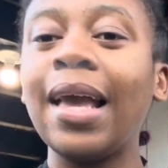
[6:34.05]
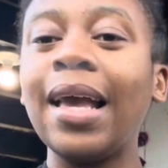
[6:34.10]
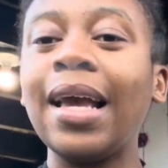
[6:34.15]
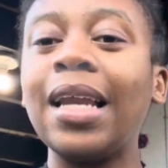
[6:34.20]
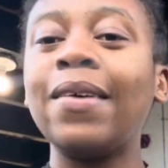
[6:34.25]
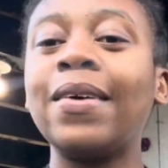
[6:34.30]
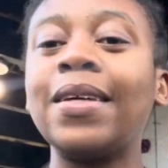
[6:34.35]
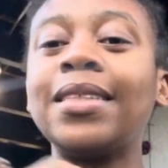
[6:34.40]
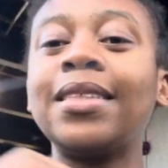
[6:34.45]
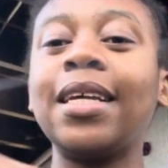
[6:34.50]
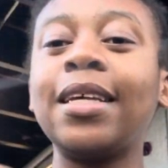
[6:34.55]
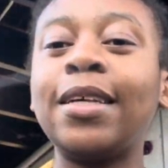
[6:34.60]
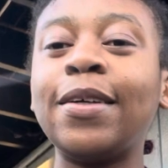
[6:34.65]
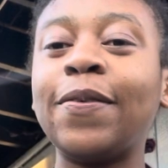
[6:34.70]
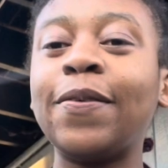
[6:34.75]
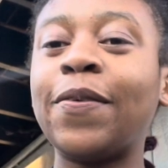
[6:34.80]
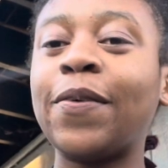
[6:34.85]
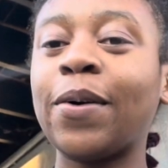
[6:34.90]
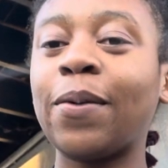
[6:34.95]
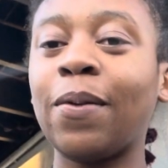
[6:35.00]
Anyways, thank you
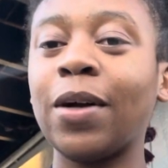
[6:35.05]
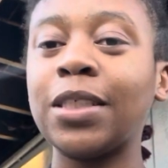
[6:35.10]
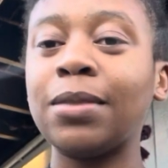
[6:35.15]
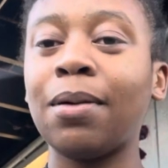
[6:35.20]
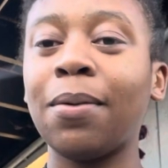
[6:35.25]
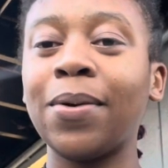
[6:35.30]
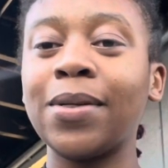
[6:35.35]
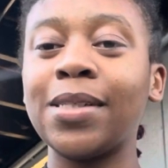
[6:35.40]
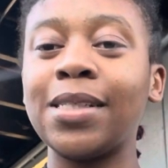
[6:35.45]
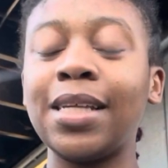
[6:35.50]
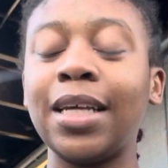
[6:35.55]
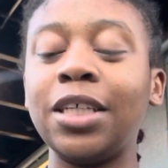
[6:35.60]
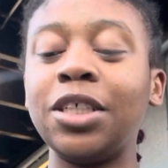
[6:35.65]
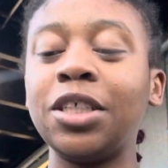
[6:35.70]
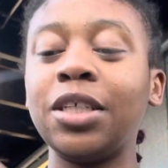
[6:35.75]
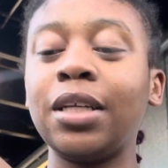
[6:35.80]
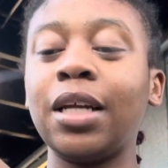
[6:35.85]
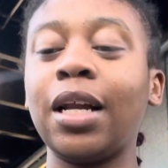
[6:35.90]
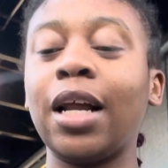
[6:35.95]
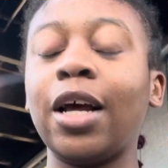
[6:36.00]
for watching my
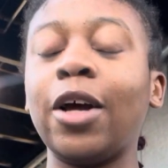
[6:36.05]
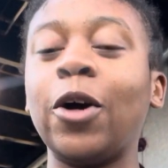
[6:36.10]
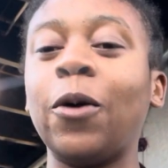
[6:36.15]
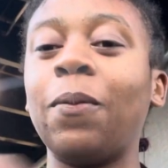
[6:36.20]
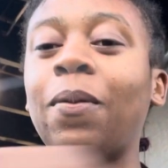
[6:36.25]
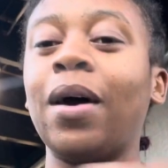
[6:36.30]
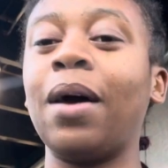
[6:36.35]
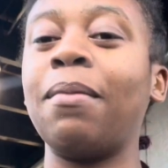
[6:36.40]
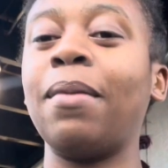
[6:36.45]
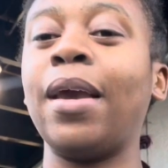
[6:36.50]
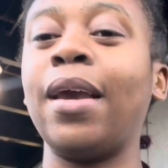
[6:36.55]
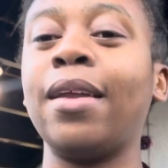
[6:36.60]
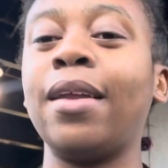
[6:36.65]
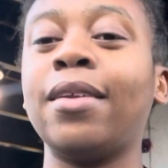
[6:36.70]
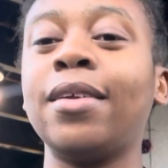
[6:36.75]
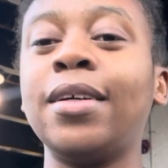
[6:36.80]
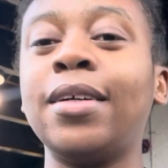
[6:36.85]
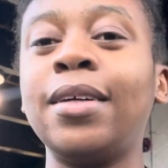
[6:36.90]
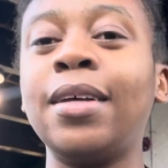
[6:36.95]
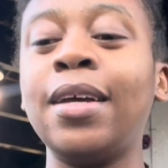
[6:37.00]
presentation, and I hope I made
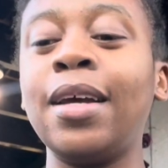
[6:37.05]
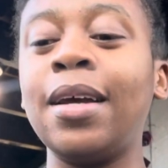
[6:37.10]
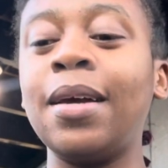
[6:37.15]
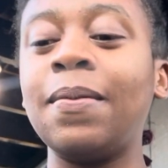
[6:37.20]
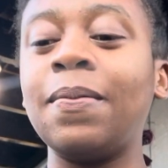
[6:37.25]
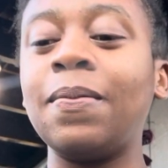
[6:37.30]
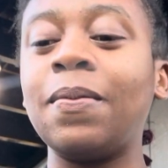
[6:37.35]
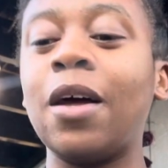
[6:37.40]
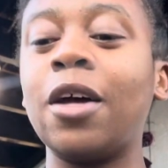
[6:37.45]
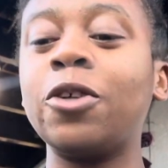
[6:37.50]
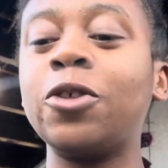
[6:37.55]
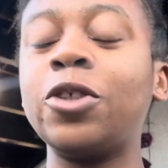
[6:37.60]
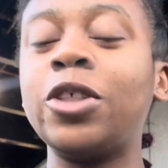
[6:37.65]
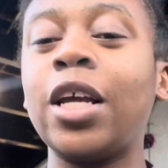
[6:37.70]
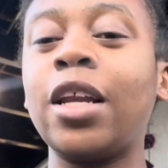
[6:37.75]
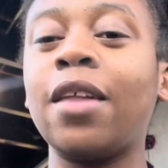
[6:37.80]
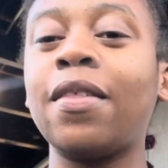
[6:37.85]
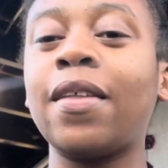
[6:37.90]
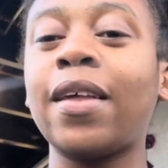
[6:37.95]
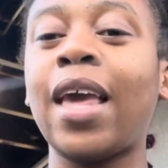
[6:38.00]

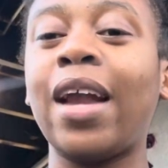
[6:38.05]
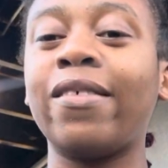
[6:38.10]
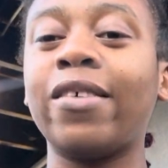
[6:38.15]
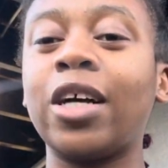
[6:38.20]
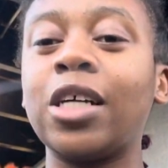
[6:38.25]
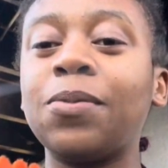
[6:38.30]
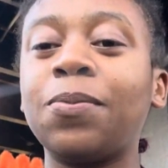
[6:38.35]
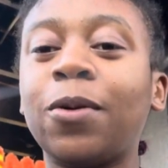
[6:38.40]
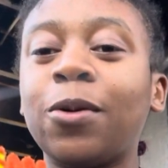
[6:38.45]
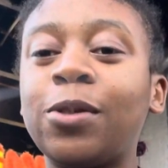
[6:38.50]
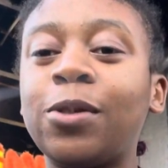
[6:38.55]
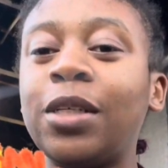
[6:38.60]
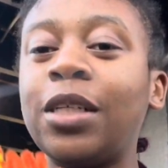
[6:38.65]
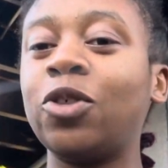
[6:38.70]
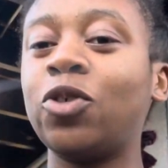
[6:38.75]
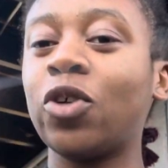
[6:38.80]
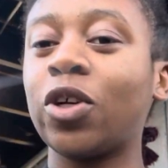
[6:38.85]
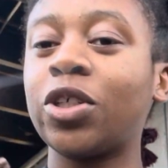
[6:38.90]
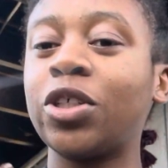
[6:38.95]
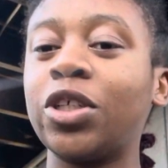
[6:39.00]
understanding the KRAS protein
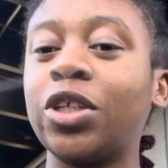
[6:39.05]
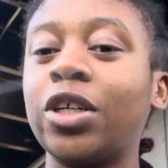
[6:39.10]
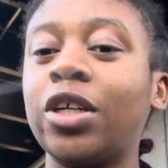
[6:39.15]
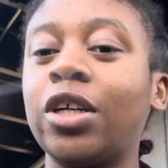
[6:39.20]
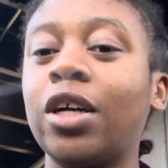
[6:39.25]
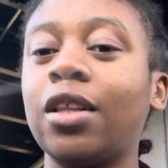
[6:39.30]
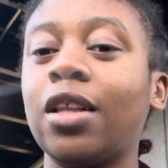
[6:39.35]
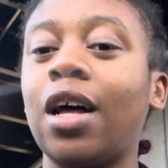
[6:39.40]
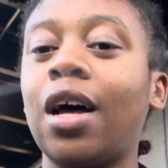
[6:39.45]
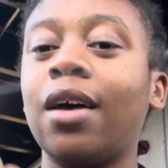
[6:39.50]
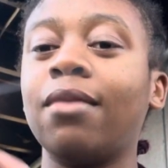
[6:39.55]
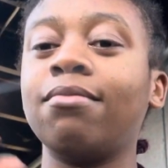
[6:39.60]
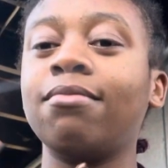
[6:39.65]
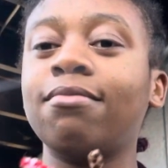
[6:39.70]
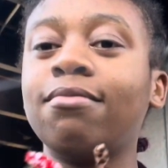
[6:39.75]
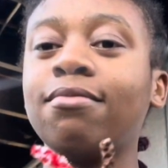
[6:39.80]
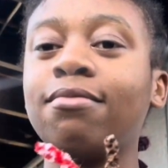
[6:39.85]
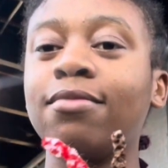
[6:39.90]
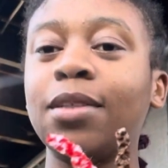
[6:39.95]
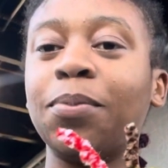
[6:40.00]
structure a lot
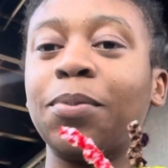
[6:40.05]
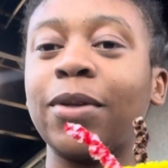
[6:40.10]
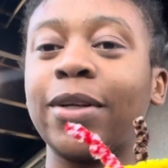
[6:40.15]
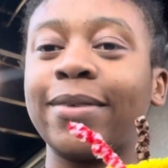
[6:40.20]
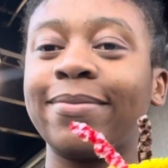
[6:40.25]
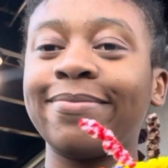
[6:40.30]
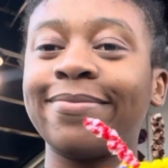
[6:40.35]
simpler.